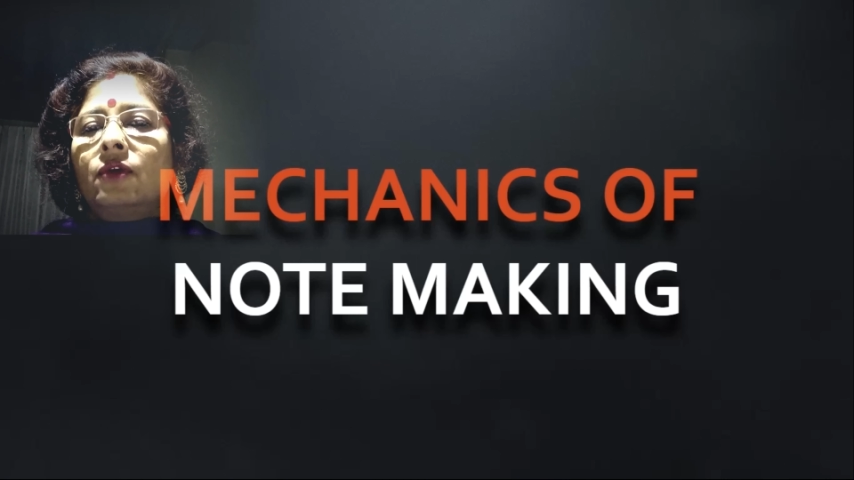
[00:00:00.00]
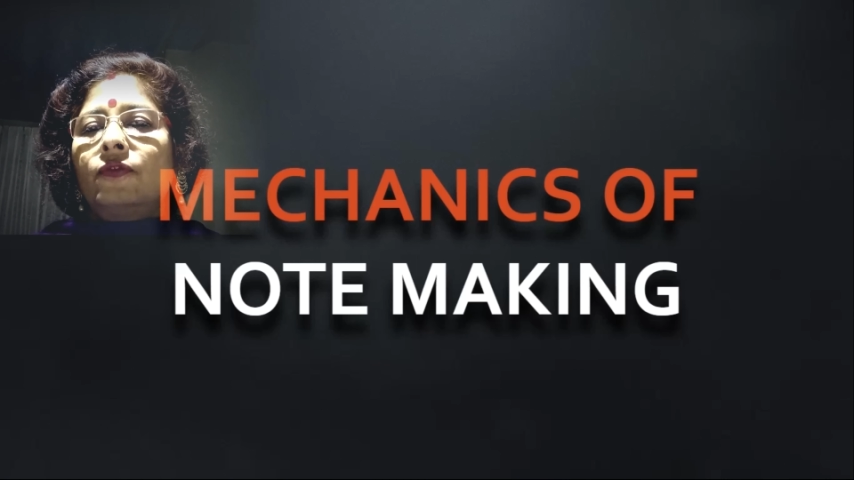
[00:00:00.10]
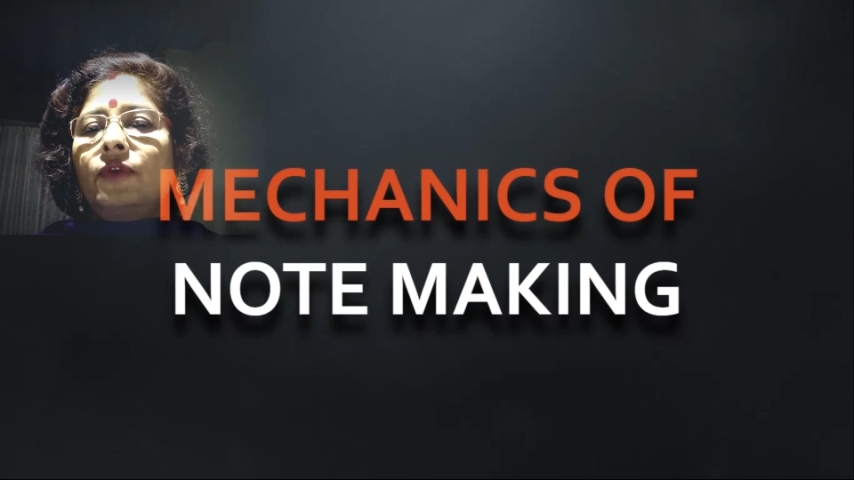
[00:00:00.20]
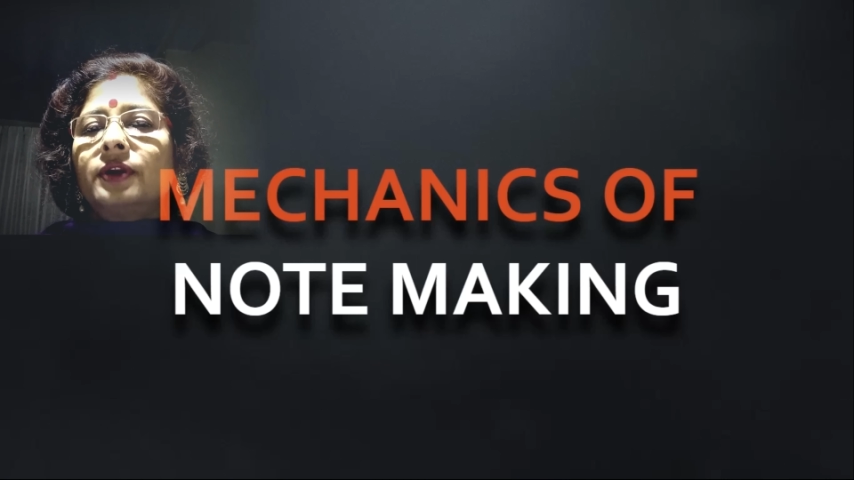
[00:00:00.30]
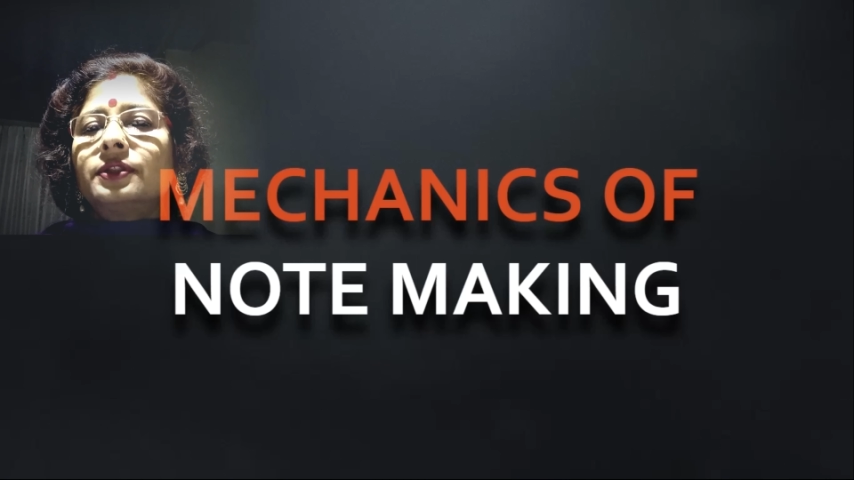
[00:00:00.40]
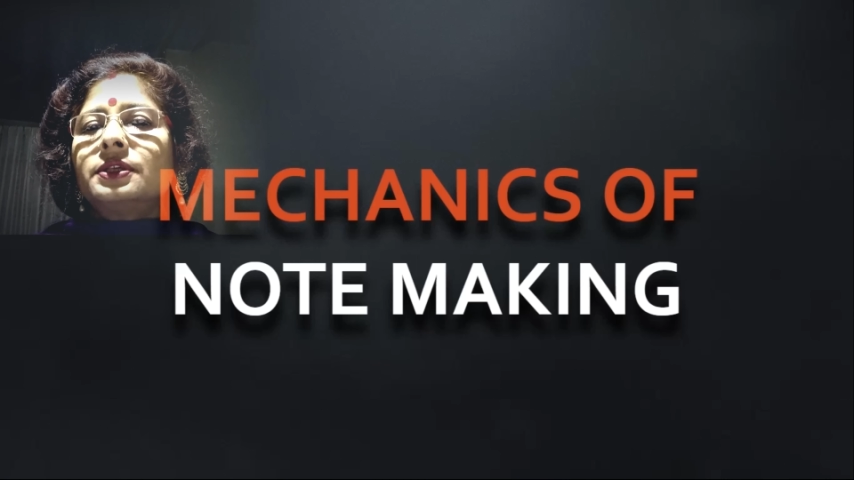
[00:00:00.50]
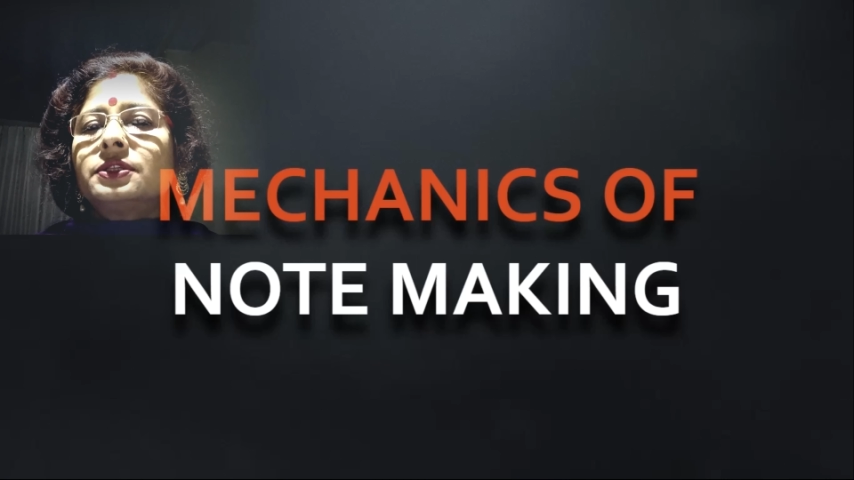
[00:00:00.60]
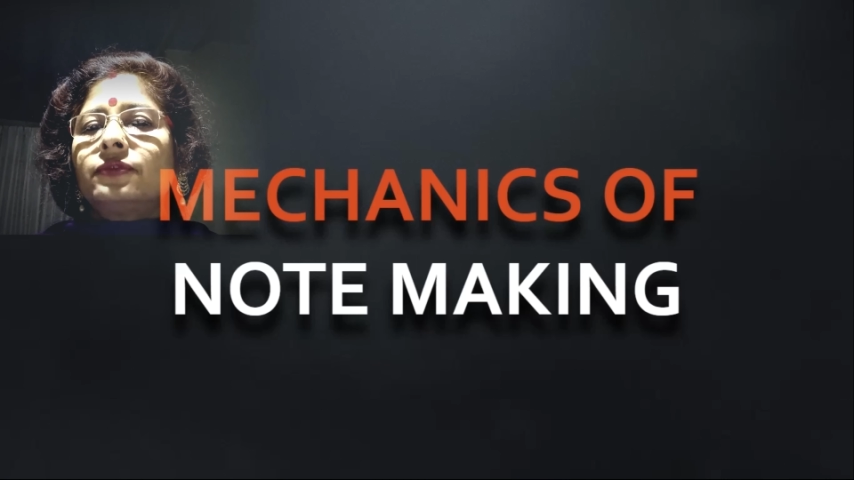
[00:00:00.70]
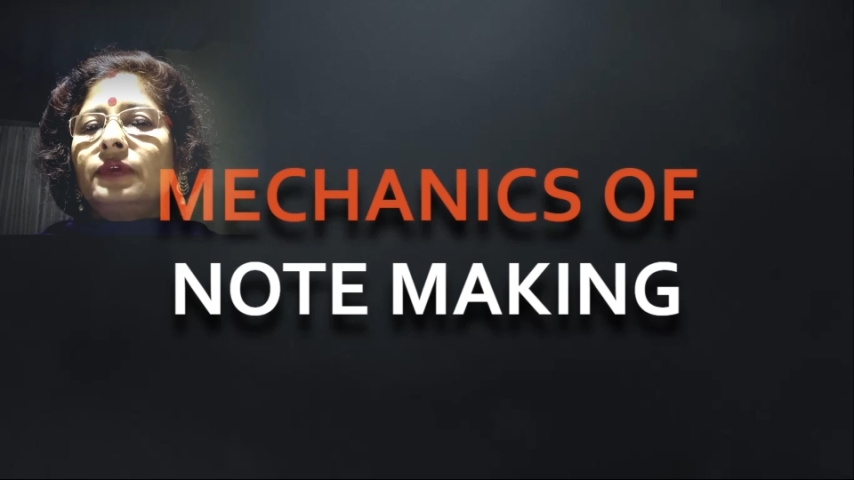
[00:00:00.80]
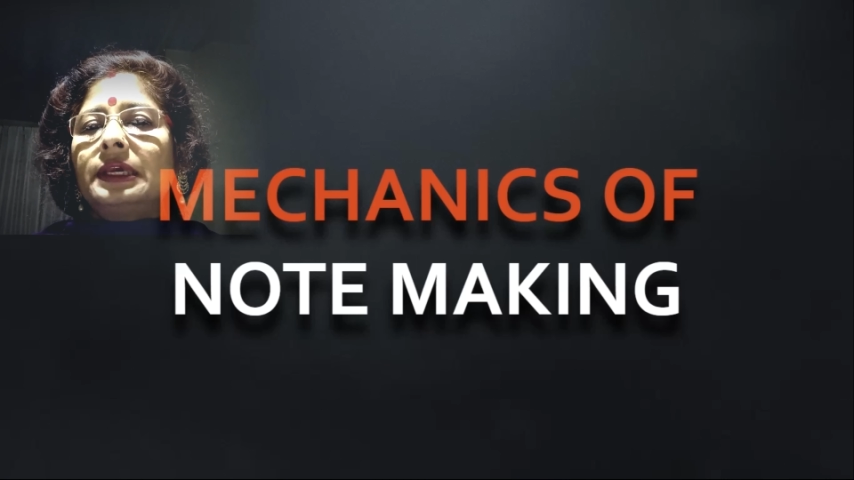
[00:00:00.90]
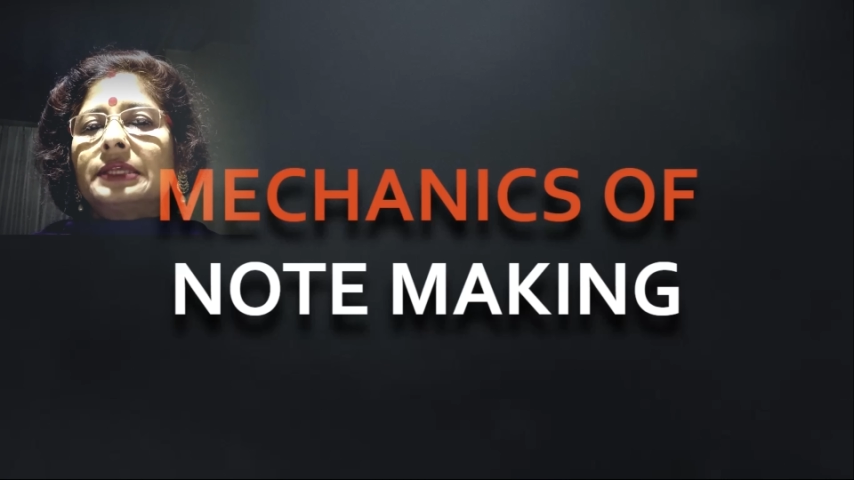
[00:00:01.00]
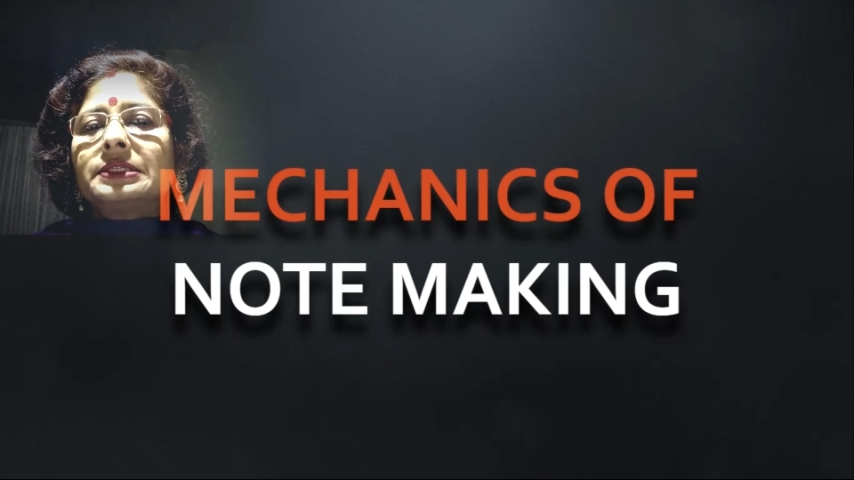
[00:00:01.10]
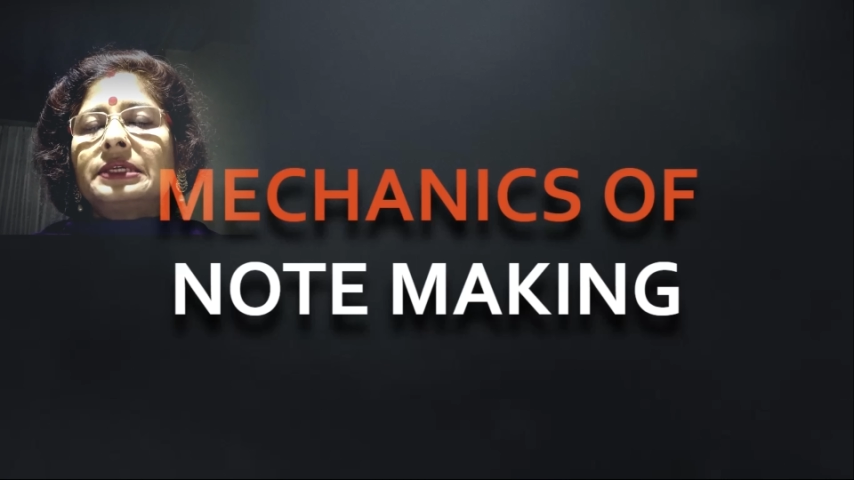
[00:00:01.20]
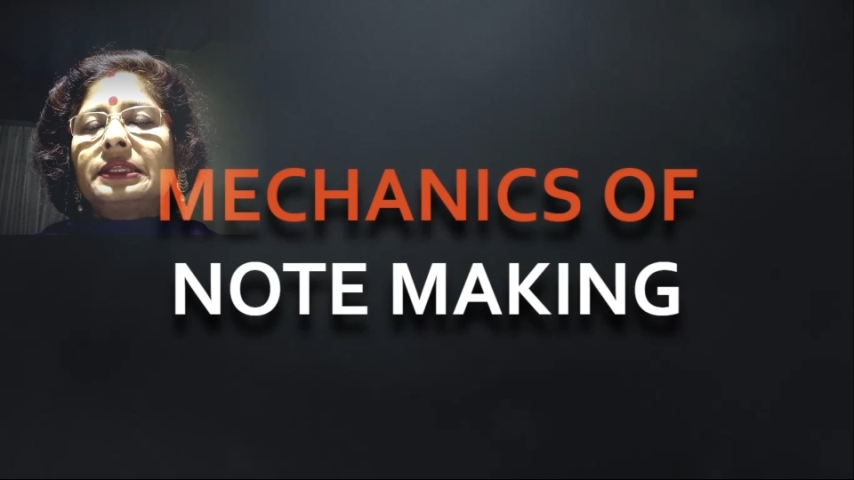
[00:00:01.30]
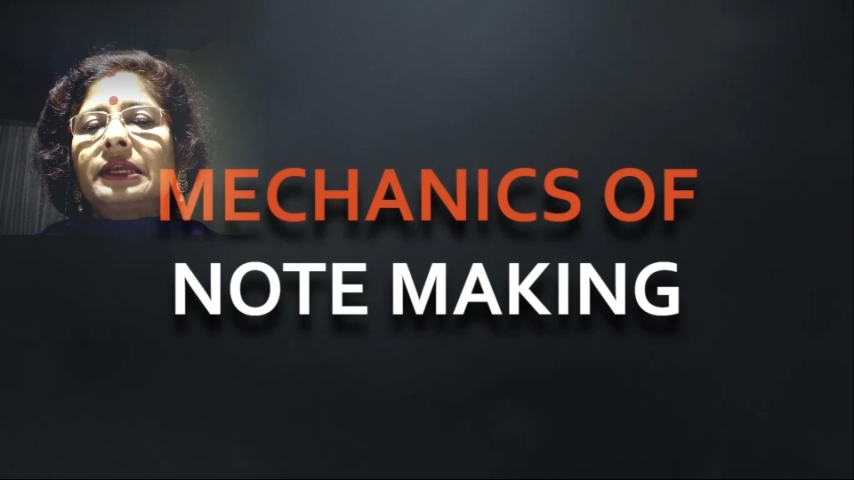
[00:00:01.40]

For this we can say